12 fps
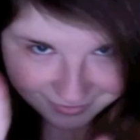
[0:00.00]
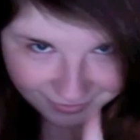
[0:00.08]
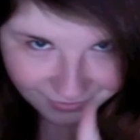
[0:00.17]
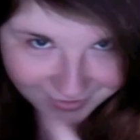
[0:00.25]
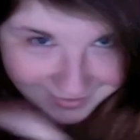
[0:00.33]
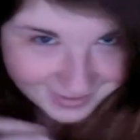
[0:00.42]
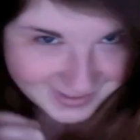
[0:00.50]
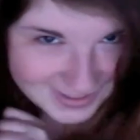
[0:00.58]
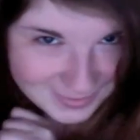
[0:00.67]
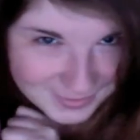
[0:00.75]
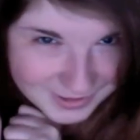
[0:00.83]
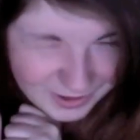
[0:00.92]
Valentine's Day
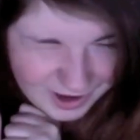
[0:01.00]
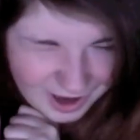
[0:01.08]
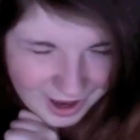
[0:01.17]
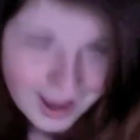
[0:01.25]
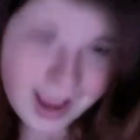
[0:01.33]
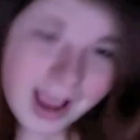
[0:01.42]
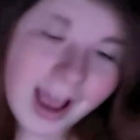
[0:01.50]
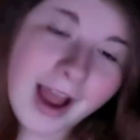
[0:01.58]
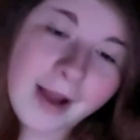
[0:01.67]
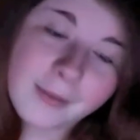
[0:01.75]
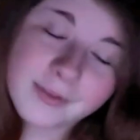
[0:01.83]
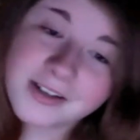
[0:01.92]
episode.
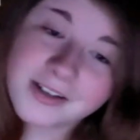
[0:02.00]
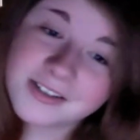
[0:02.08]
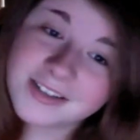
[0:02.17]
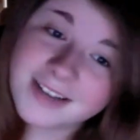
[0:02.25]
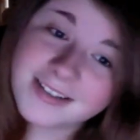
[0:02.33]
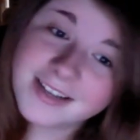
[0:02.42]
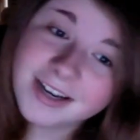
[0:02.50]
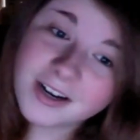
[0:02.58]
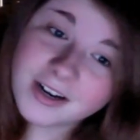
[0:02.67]
I will talk to you guys later.